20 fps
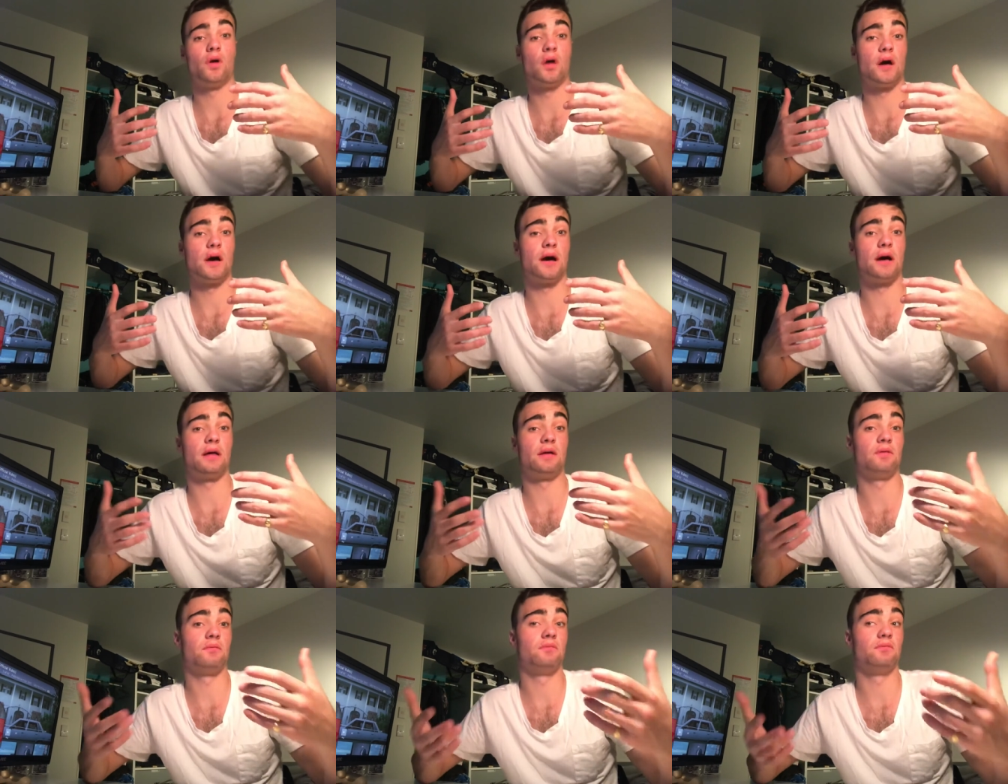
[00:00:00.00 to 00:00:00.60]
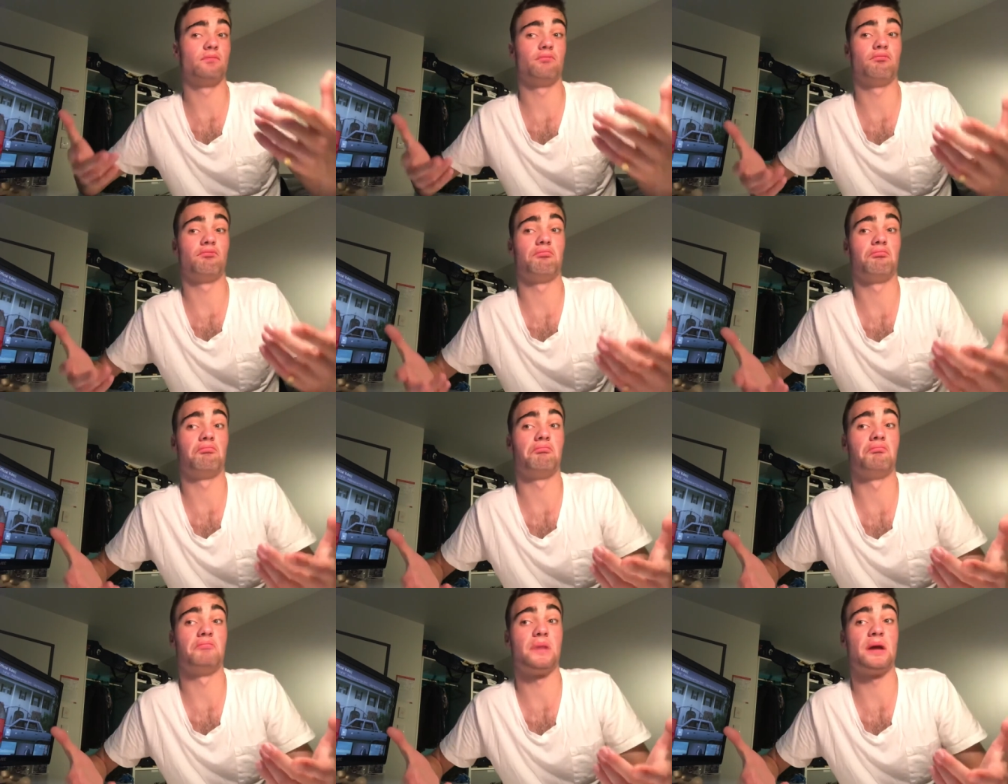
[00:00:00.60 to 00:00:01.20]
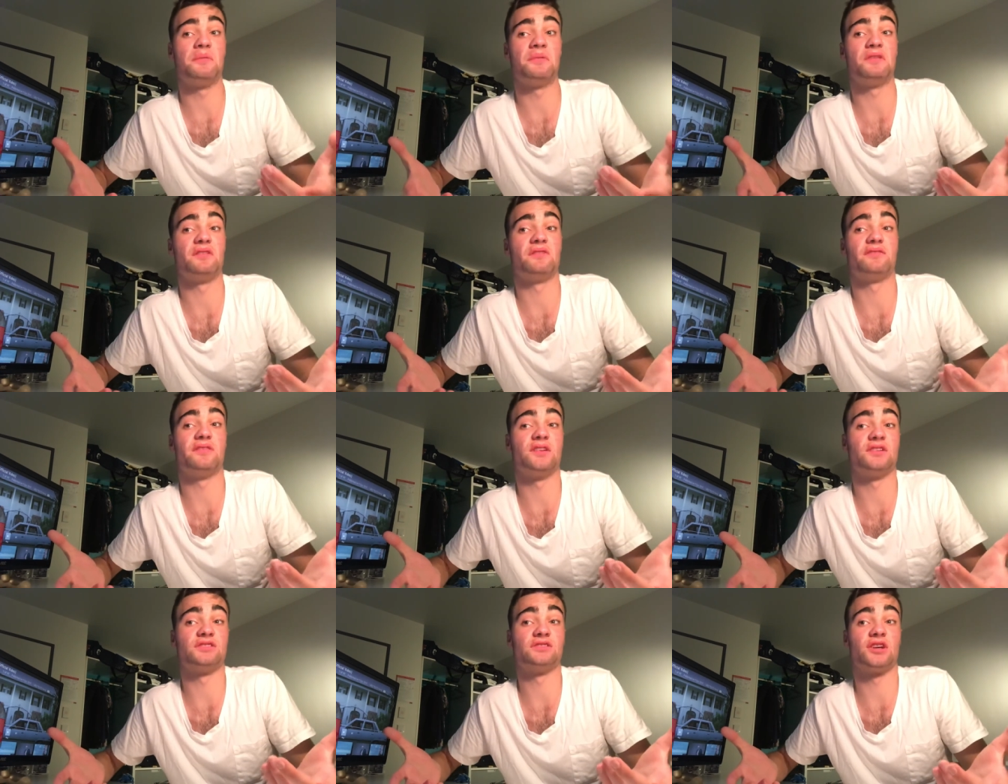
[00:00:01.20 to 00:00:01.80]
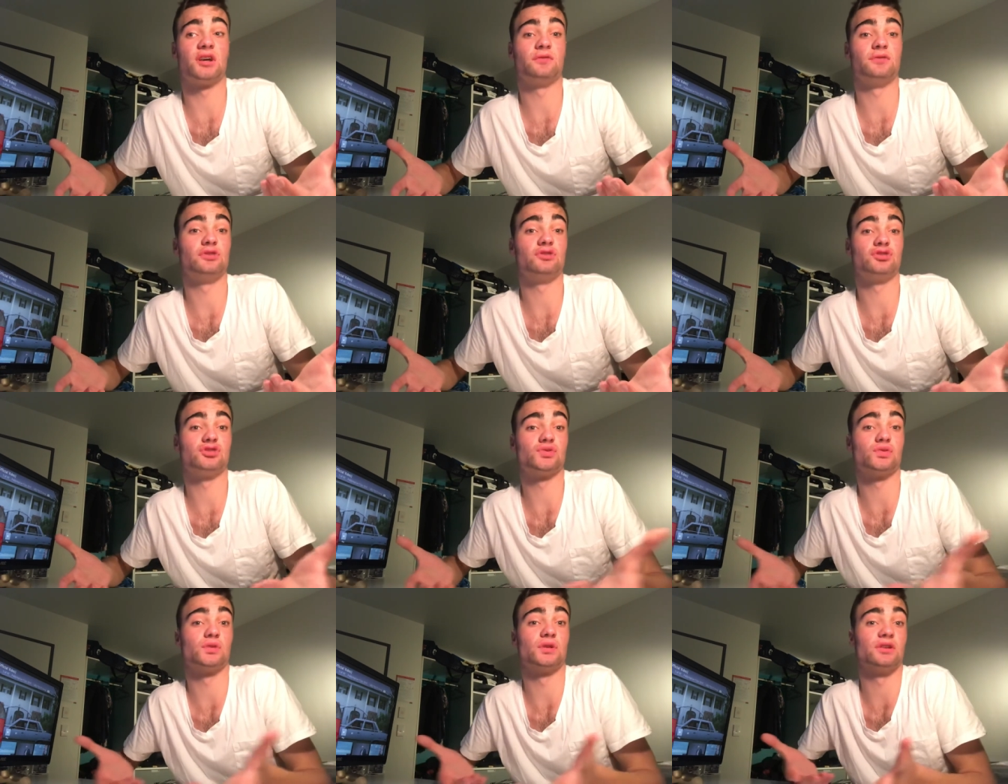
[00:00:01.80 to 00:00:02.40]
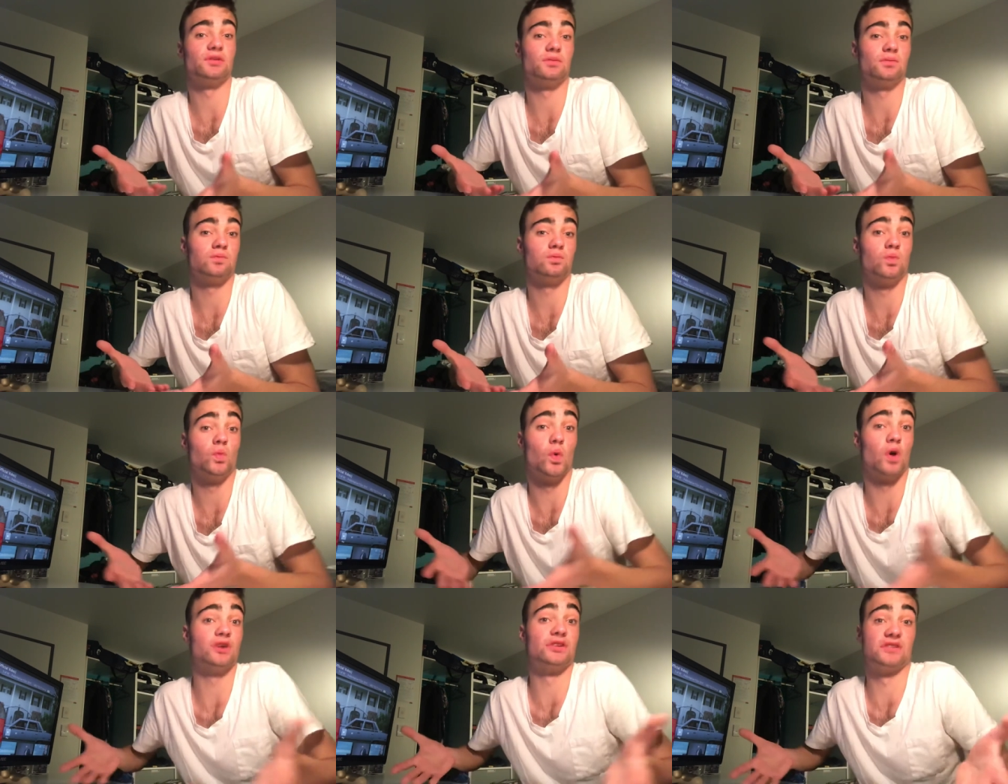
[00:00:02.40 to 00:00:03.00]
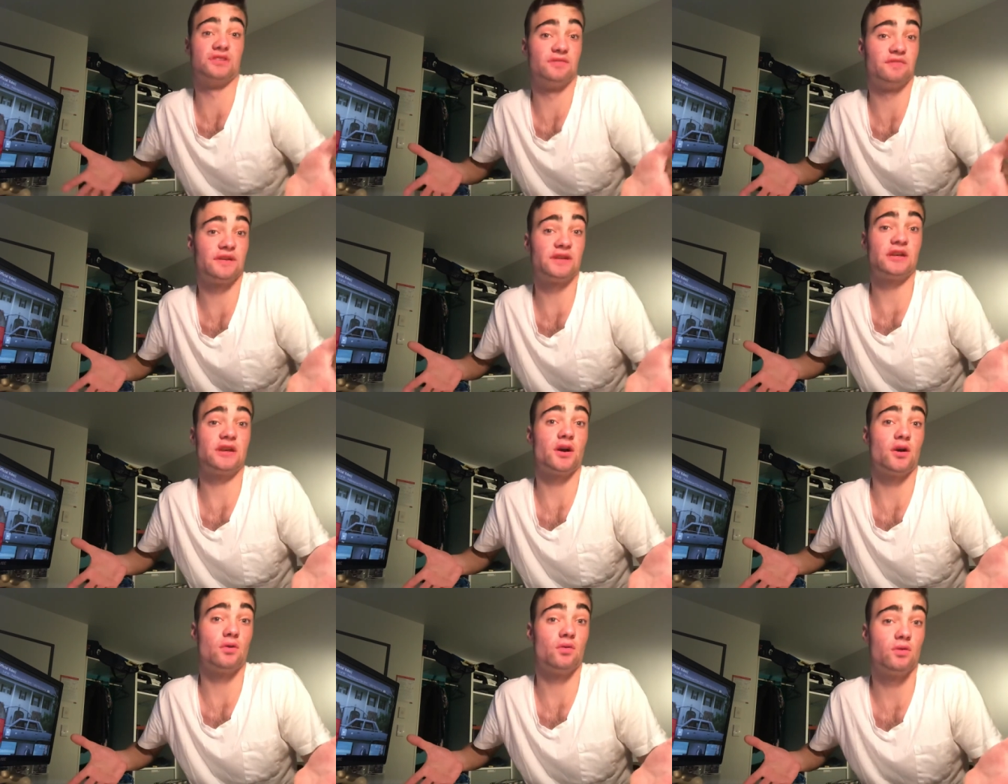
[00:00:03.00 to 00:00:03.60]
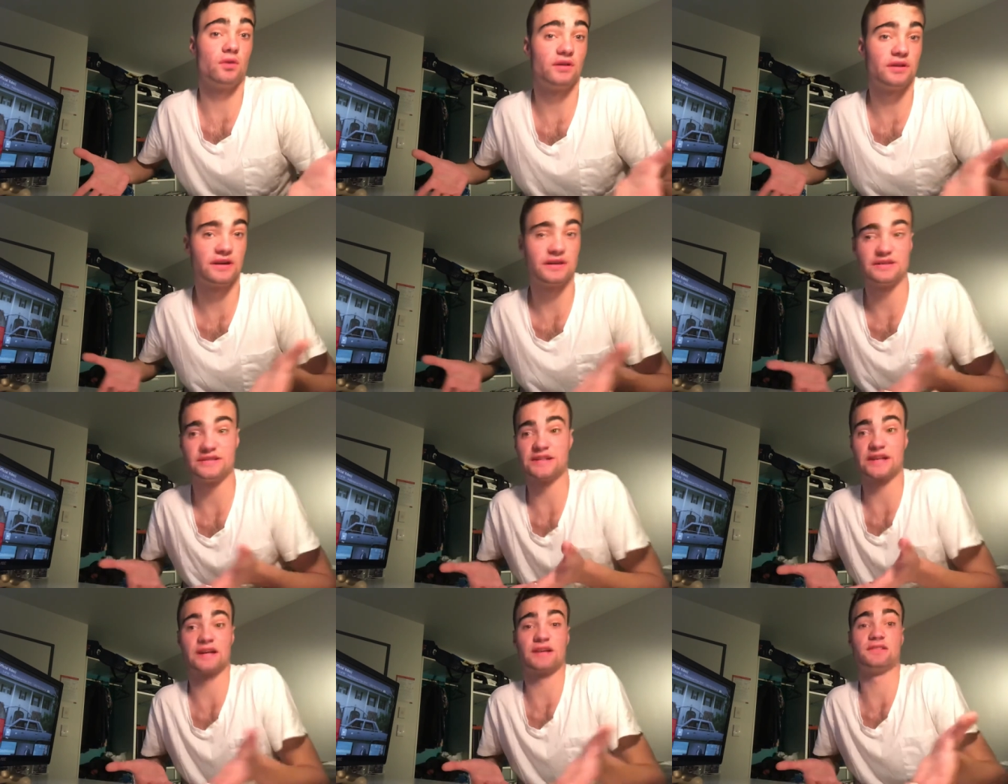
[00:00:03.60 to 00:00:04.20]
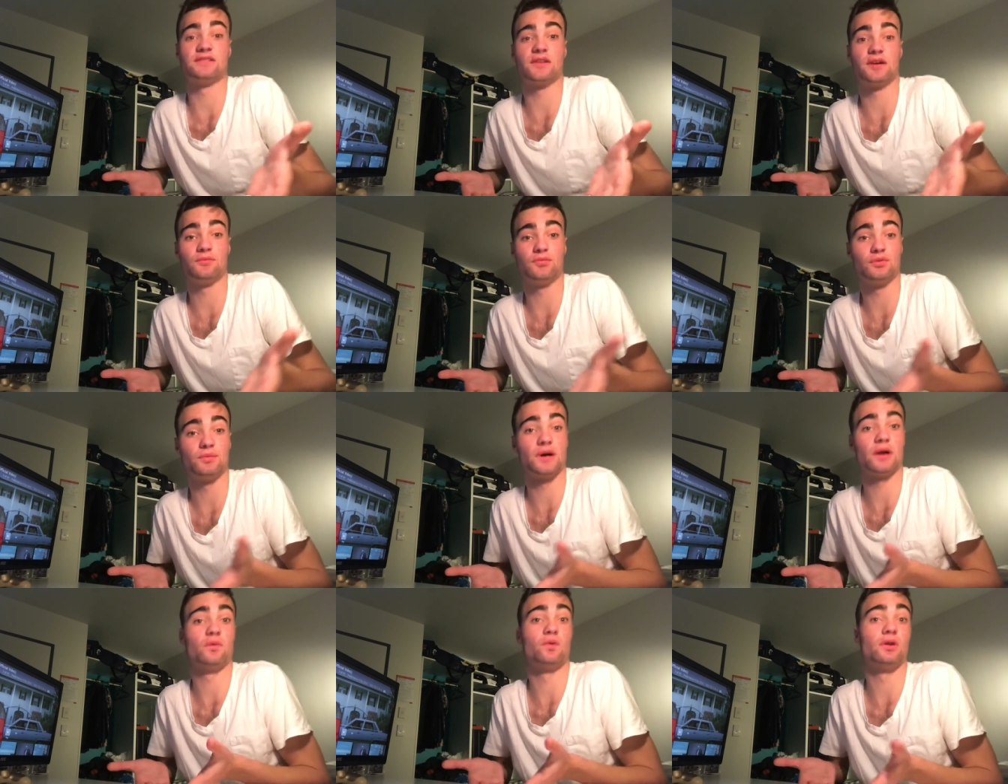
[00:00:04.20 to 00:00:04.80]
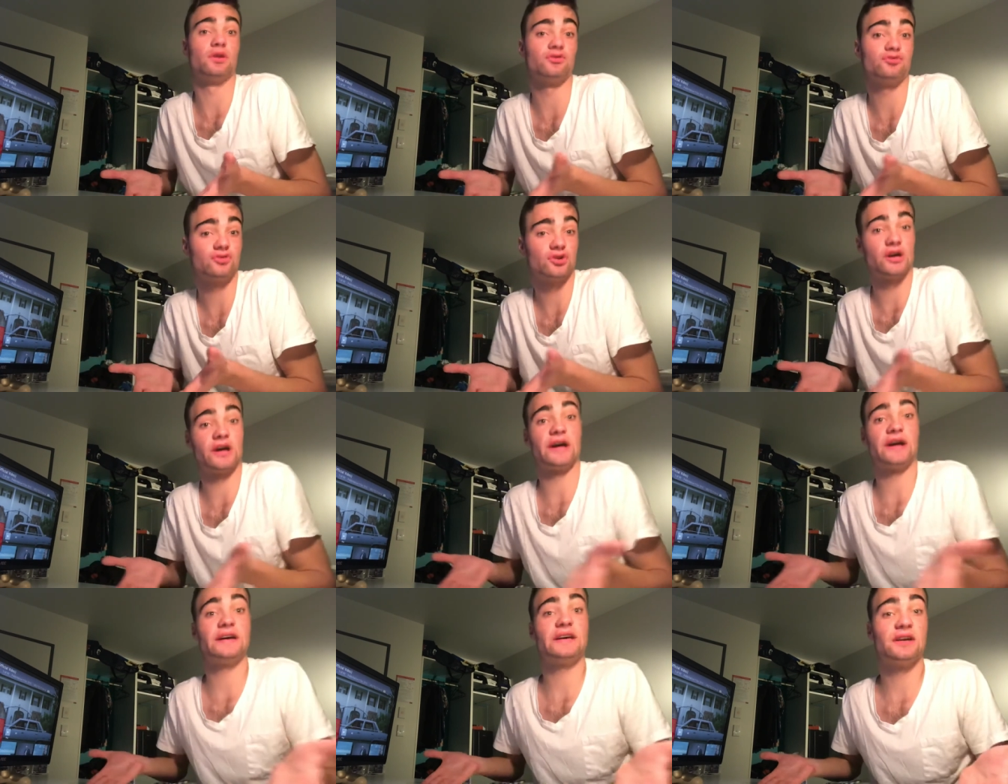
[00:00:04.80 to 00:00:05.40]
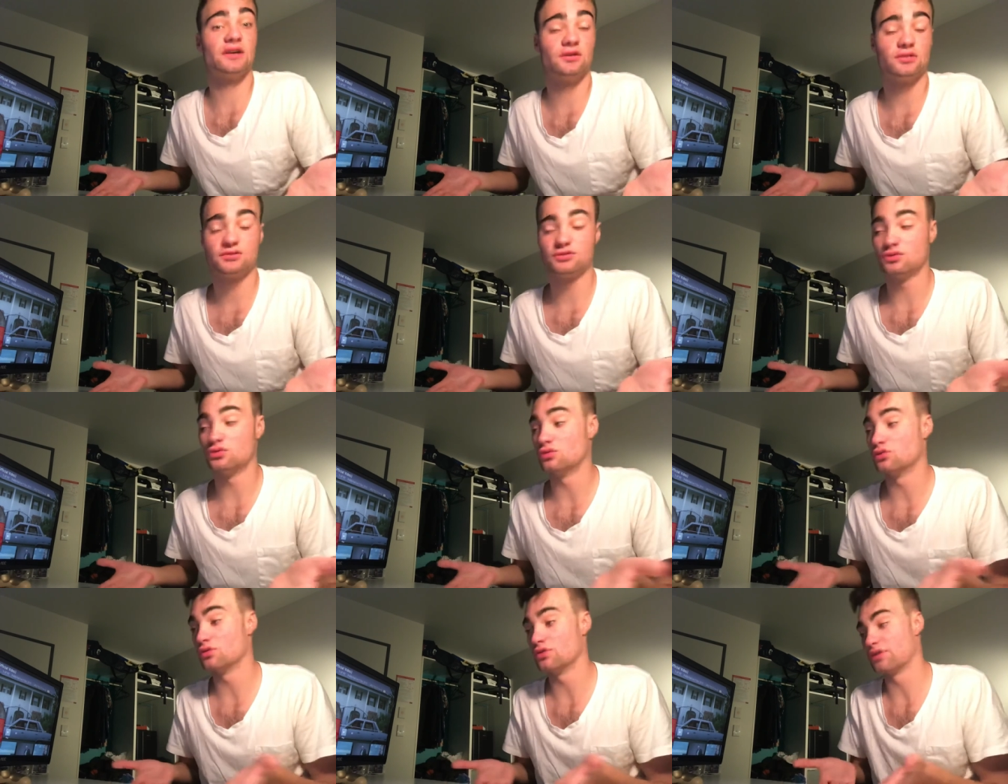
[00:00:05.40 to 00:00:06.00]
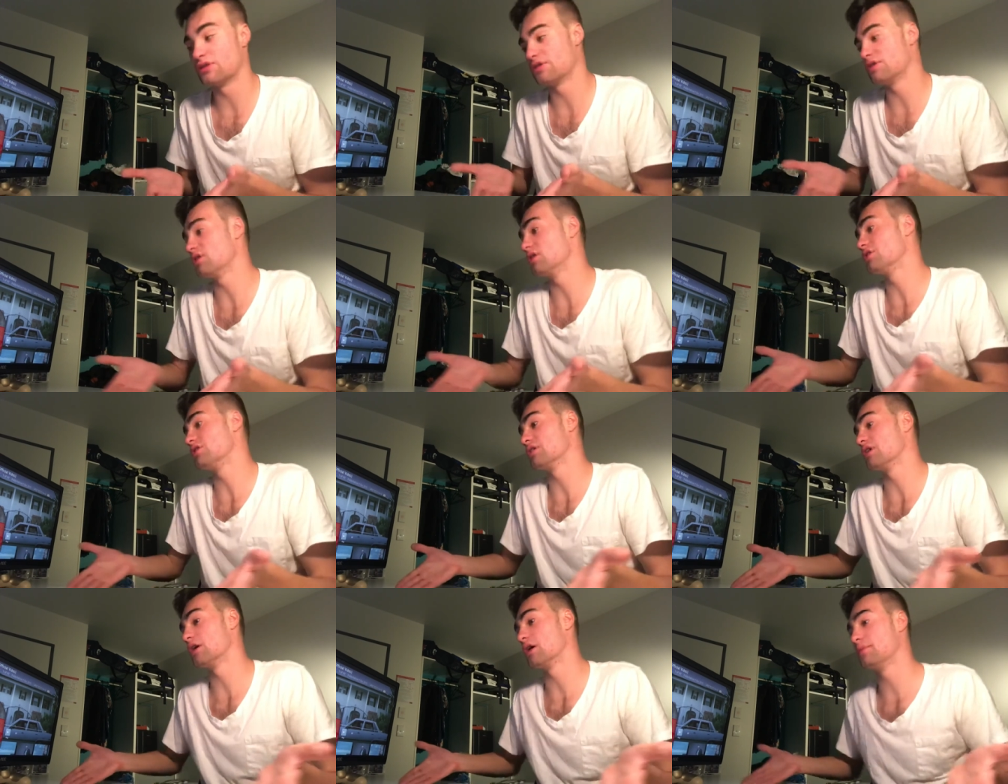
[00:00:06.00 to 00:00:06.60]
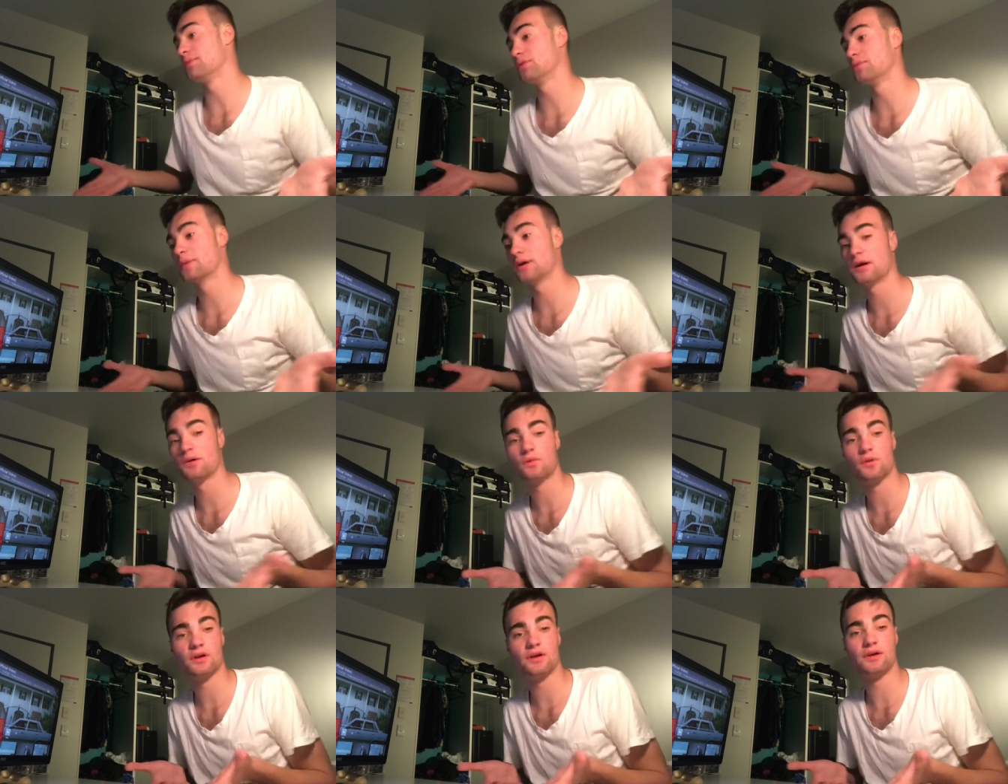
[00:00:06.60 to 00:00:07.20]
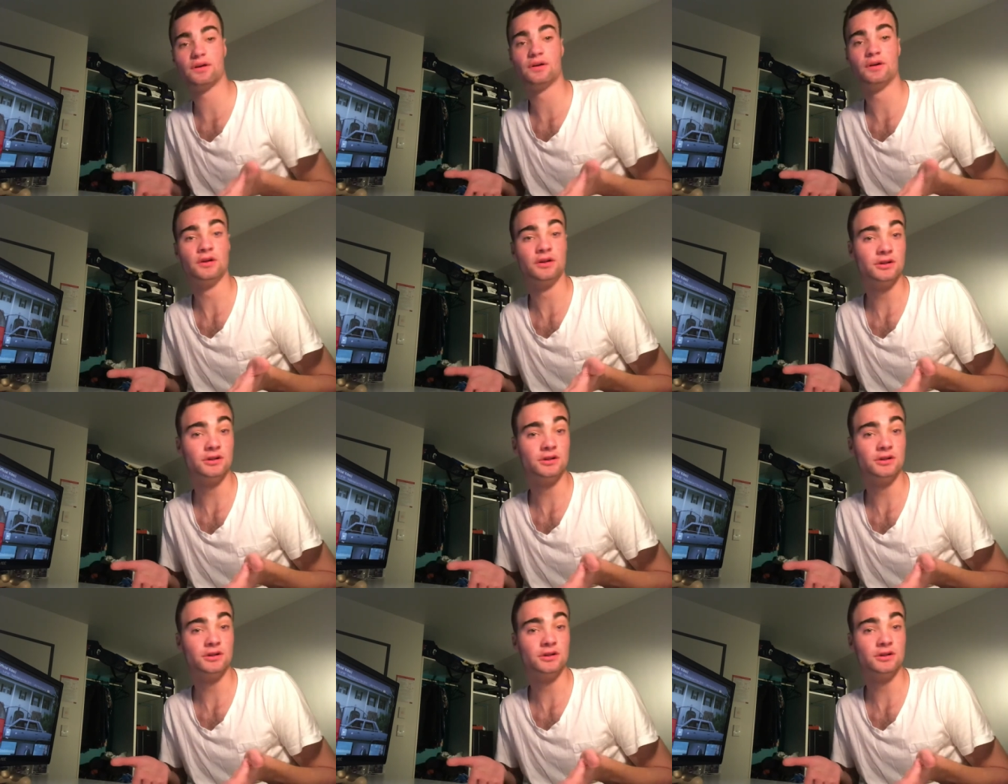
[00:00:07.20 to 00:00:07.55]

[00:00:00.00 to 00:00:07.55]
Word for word: Uh, maybe the first time you just want to watch the video, and then second time you might want to try it out, or third time you might want to